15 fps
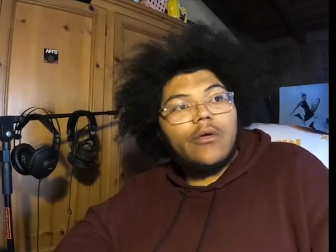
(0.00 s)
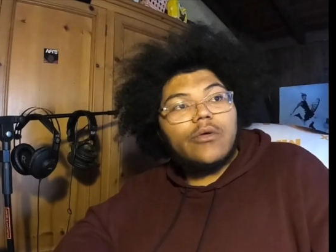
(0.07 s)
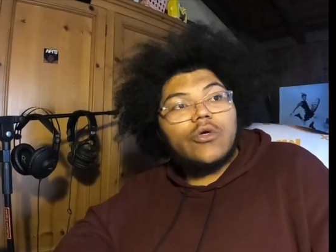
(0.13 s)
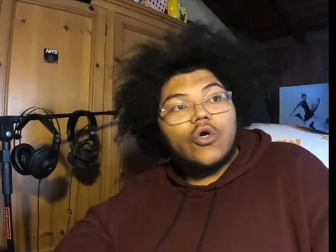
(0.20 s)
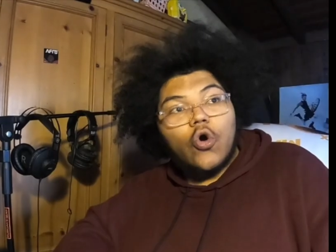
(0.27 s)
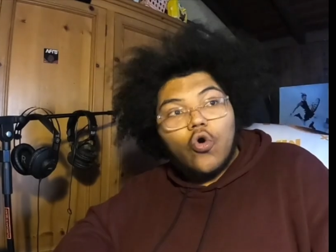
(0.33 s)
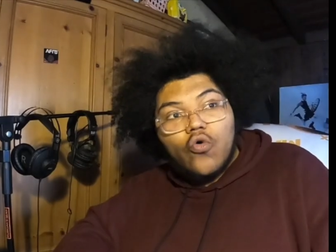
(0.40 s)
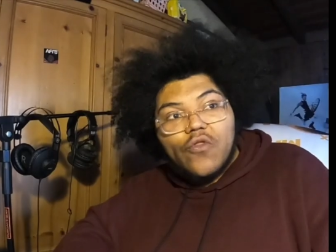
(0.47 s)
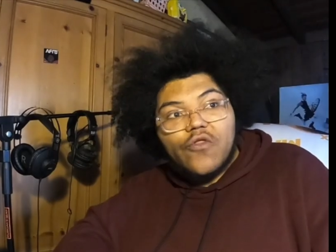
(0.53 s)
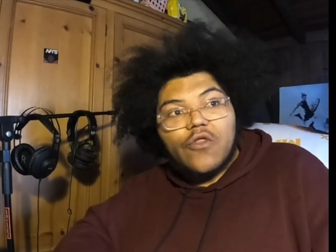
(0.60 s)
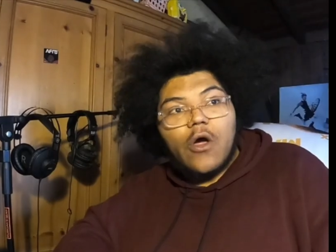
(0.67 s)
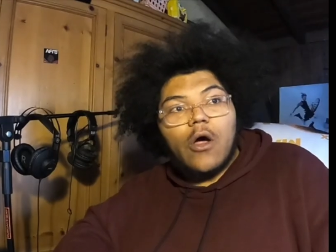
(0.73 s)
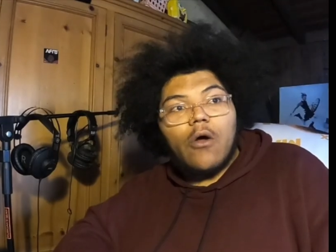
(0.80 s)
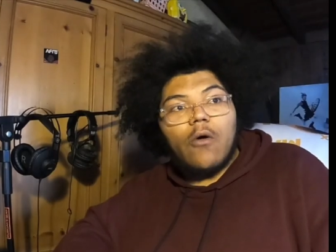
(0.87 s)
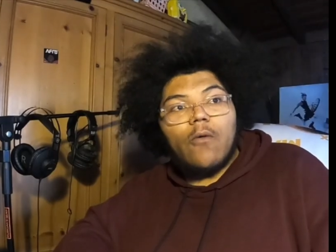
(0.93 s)

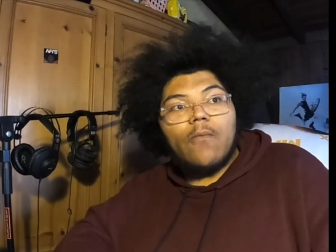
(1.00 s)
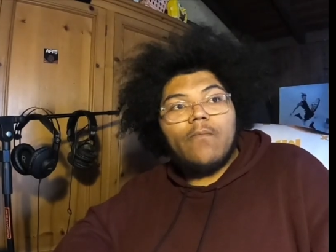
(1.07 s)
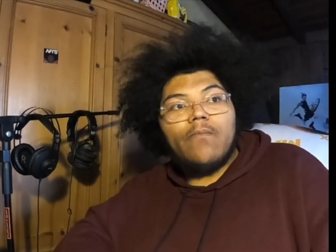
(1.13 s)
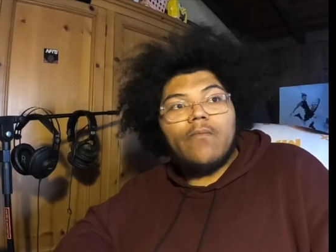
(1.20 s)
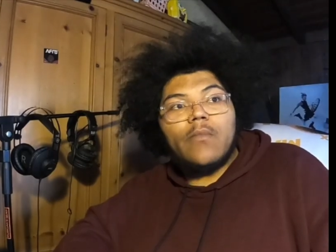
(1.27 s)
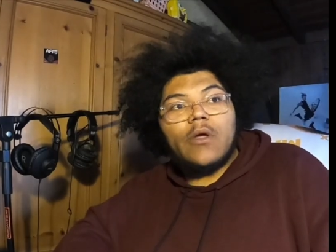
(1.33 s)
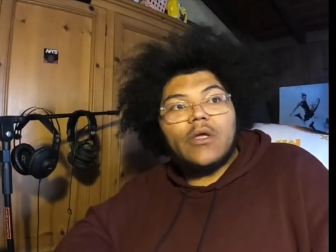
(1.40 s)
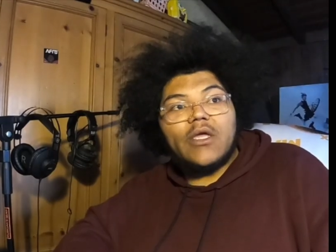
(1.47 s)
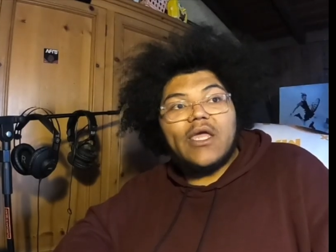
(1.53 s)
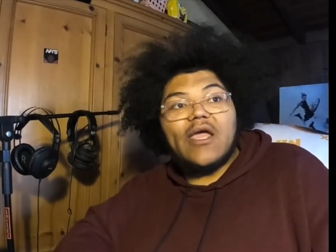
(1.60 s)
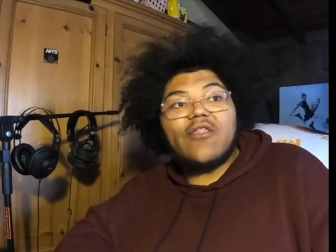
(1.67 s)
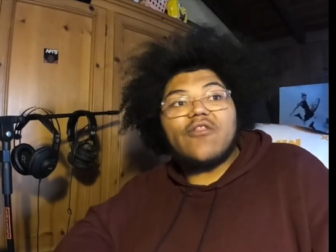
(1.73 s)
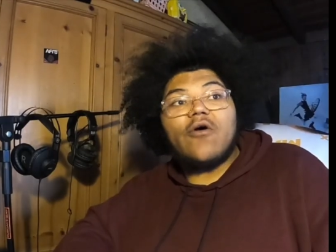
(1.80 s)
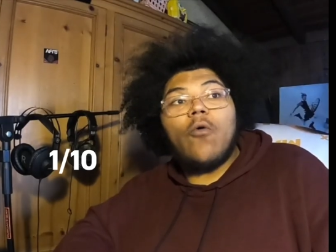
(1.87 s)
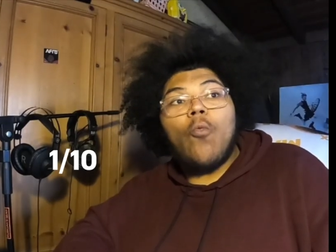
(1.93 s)
Kuso
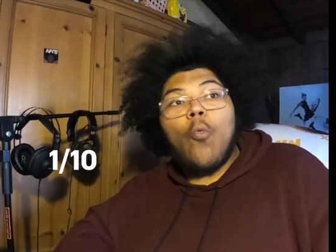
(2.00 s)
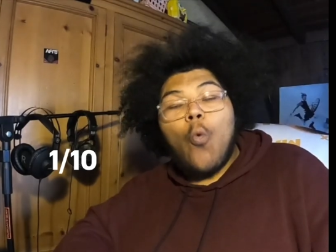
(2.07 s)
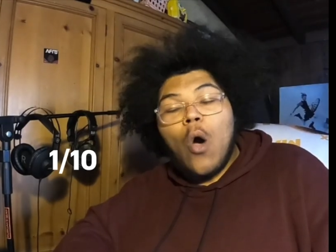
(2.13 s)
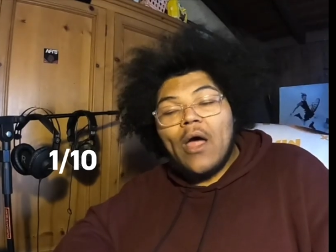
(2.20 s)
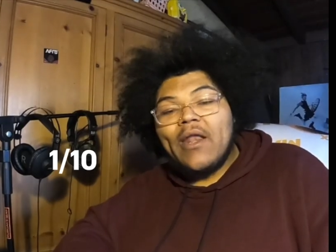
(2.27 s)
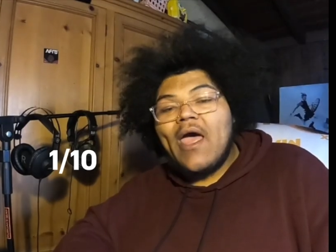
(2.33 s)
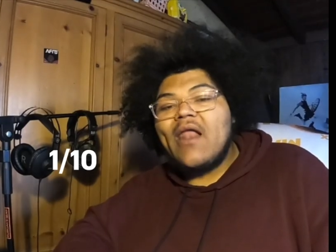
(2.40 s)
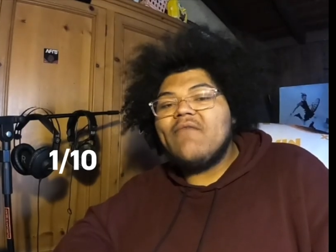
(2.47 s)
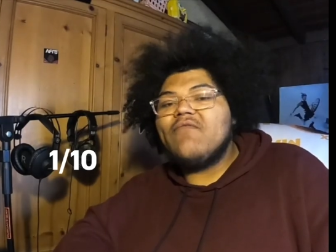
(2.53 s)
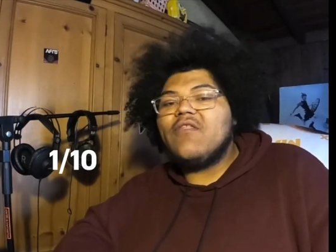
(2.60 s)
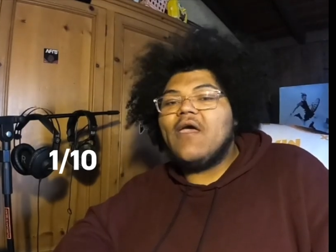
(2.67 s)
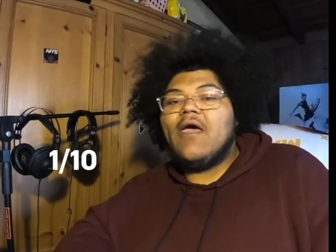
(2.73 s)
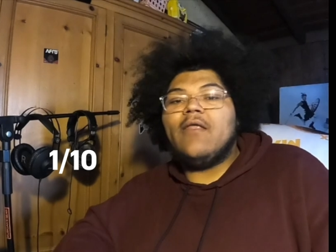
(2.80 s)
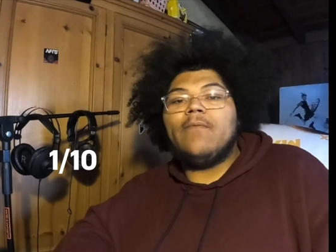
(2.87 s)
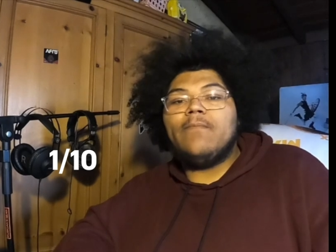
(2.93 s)
gets a 1 out of
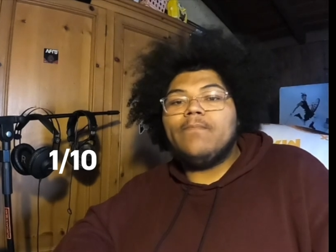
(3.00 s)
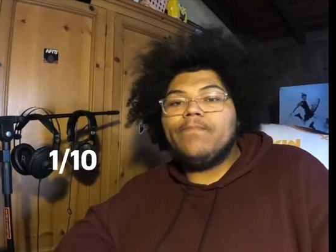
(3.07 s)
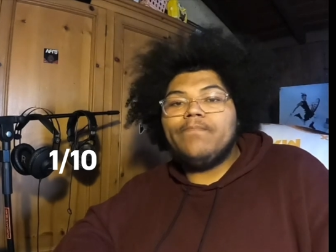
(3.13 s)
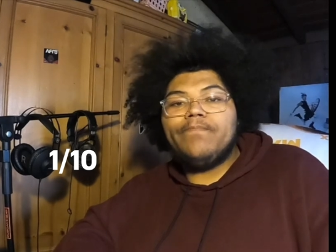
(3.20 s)
10.